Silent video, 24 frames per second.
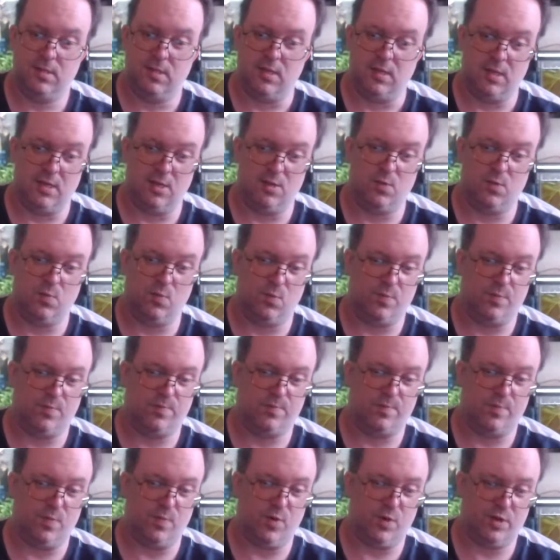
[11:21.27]
is
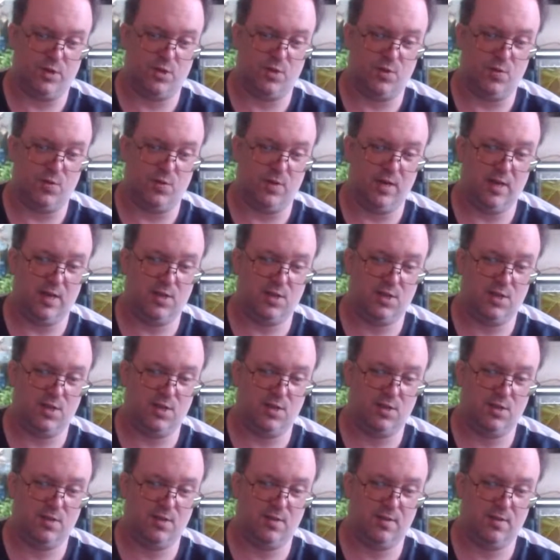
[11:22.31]
my two
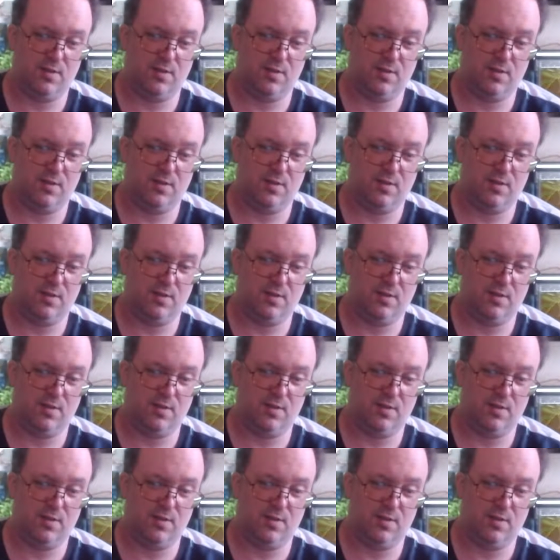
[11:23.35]
guesses.